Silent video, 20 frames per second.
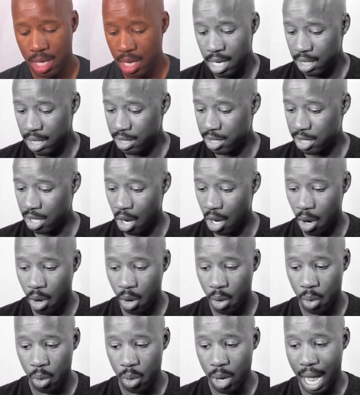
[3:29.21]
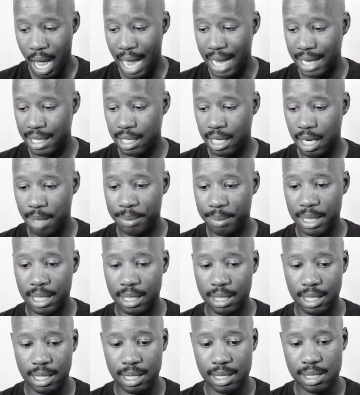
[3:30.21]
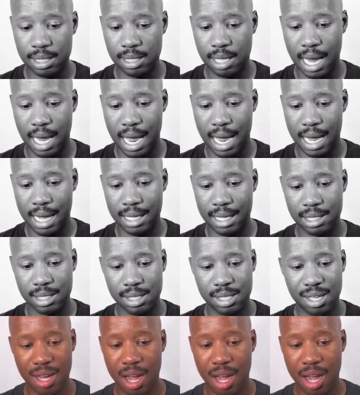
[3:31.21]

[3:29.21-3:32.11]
So I ended up getting these guys.